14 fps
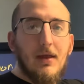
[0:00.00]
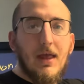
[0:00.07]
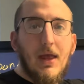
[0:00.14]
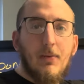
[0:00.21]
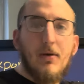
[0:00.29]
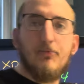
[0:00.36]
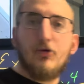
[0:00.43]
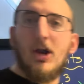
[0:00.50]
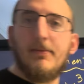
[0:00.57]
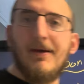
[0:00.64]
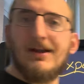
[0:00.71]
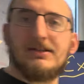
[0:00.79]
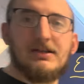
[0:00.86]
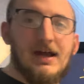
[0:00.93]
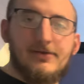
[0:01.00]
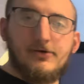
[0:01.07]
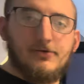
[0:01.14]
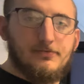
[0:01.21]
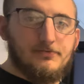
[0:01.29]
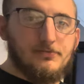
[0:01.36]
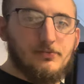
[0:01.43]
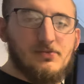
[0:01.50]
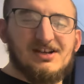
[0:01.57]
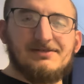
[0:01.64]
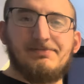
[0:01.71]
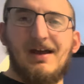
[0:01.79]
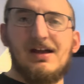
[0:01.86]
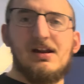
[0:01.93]
and we brought it back together. We
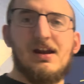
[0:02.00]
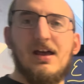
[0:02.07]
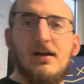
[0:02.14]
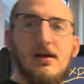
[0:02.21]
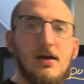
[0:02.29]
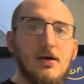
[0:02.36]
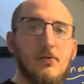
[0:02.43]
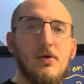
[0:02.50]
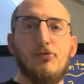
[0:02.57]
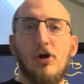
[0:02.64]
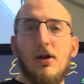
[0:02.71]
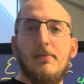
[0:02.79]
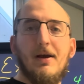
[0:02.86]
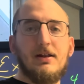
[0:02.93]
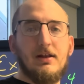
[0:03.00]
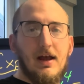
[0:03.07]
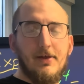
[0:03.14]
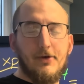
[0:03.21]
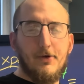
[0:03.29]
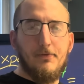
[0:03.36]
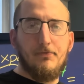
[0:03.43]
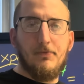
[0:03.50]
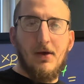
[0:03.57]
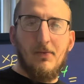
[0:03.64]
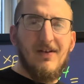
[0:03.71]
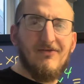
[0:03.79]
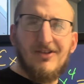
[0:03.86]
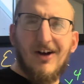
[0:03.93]
expanded it, we brought it back together. And
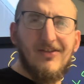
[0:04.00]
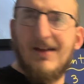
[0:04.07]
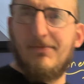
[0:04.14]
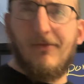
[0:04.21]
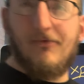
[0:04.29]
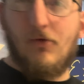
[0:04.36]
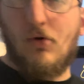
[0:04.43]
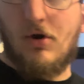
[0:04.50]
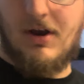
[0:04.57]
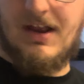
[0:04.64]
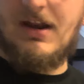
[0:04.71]
we've done that before in